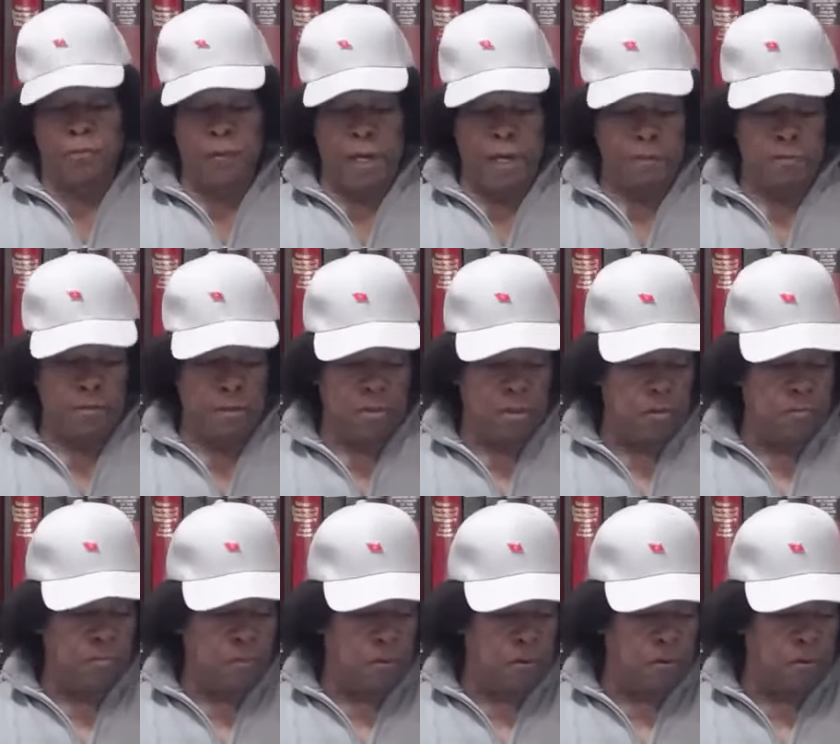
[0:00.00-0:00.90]
the fact that
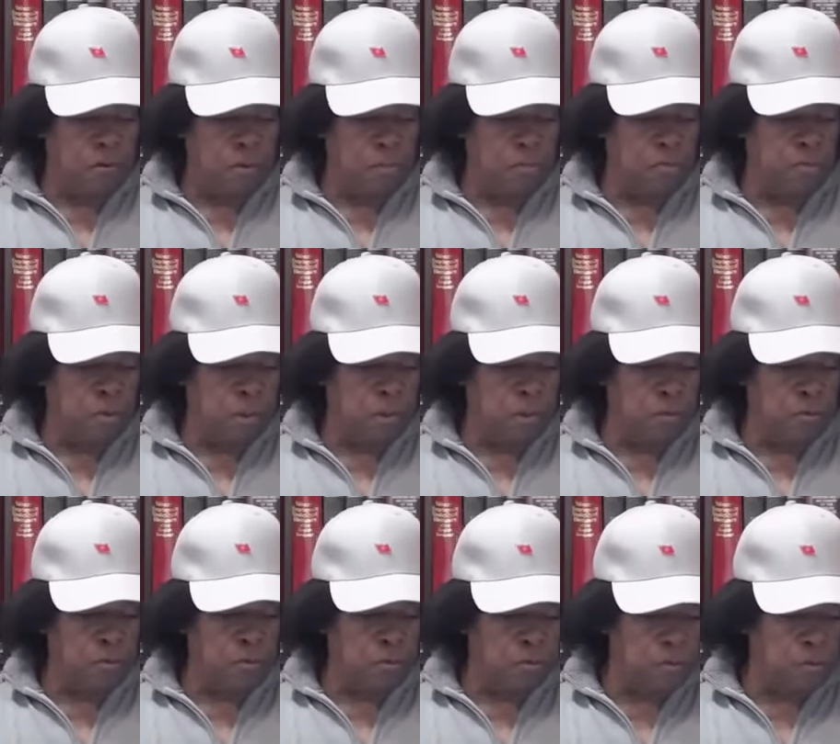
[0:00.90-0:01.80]
they've called
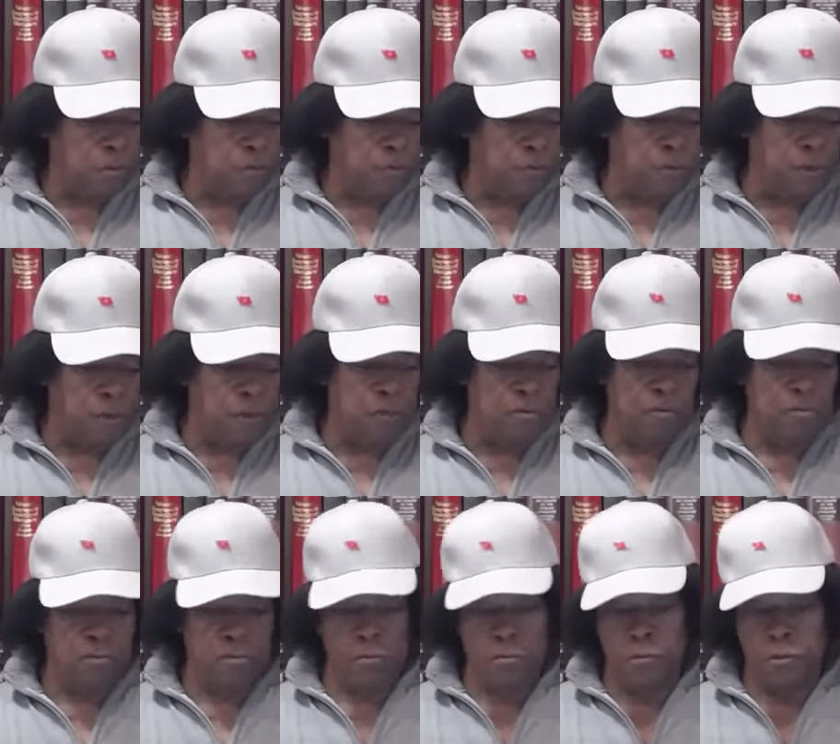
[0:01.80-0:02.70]
themselves your
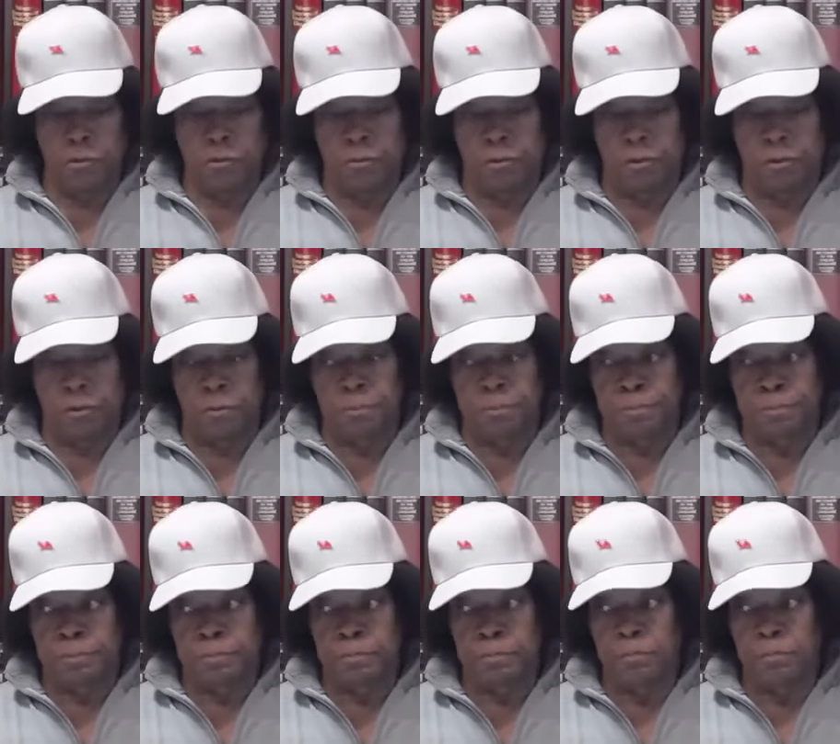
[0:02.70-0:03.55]
friends or